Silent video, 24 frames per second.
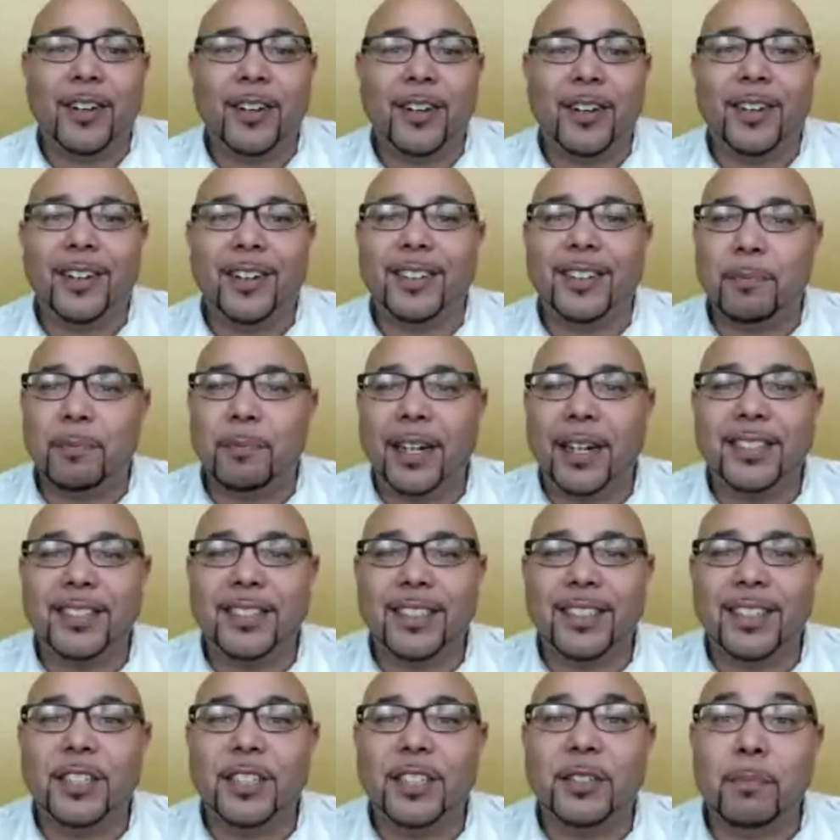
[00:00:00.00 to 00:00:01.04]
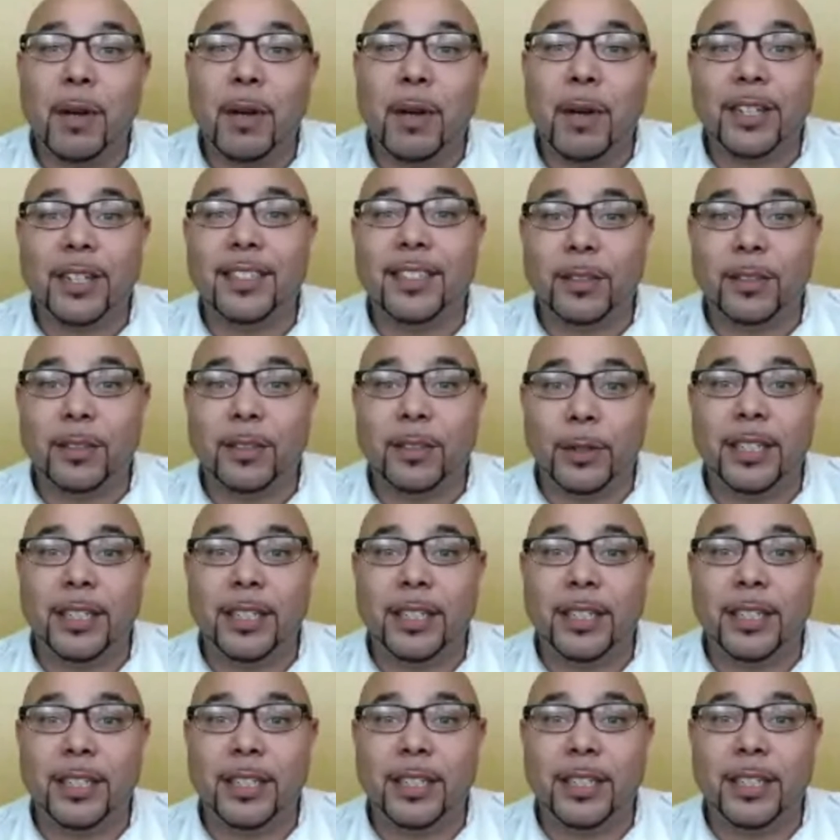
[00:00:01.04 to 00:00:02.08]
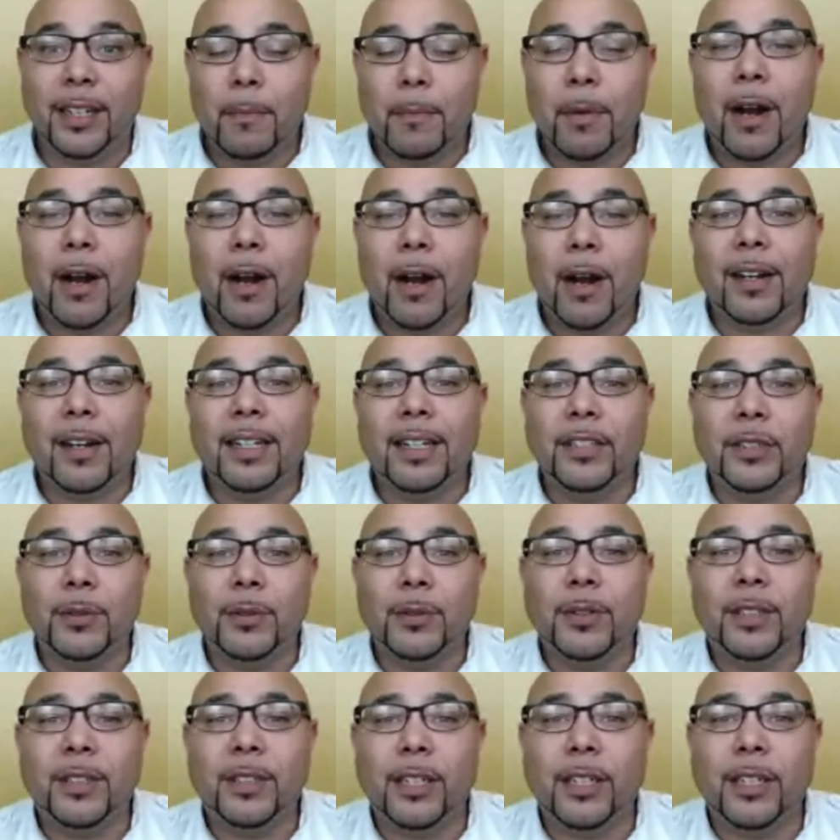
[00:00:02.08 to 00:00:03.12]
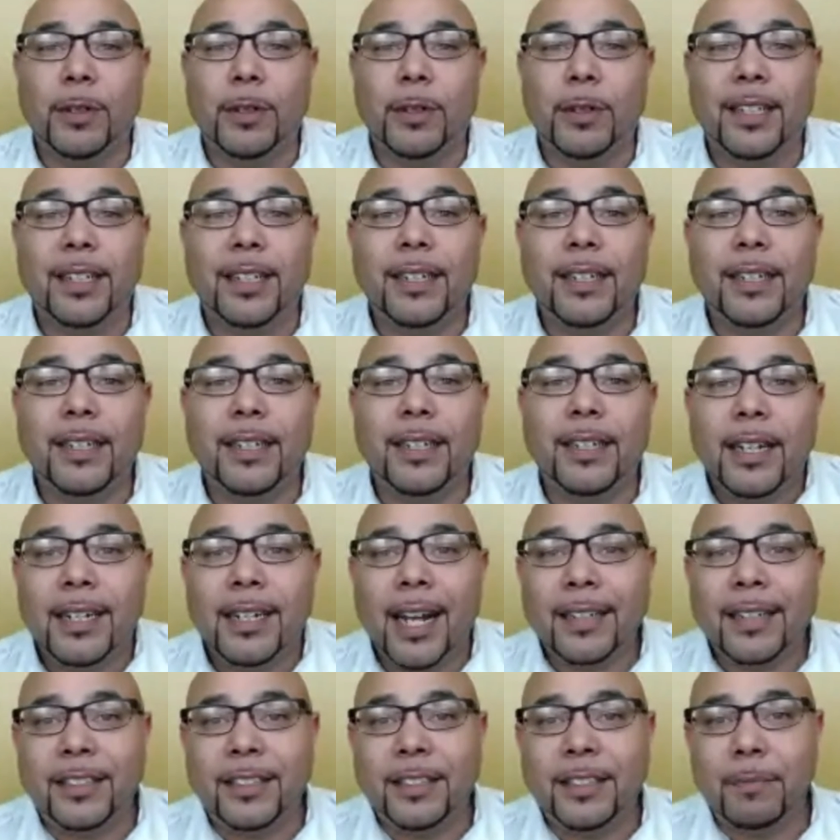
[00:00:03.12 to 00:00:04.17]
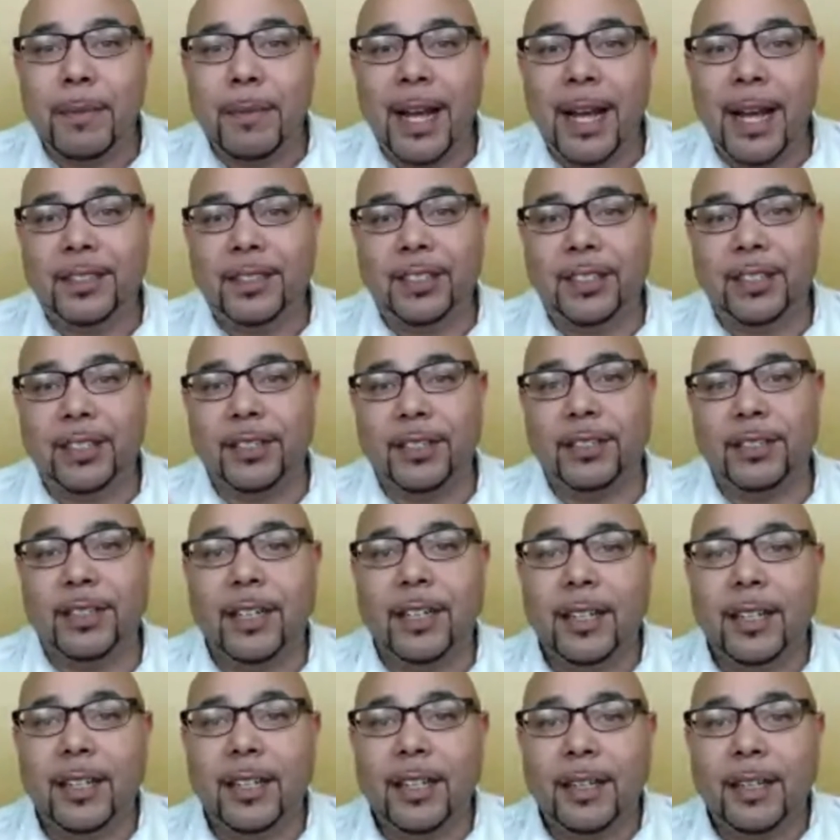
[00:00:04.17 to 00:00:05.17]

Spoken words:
to deal with anger and depression as much as we probably do deal with. And not to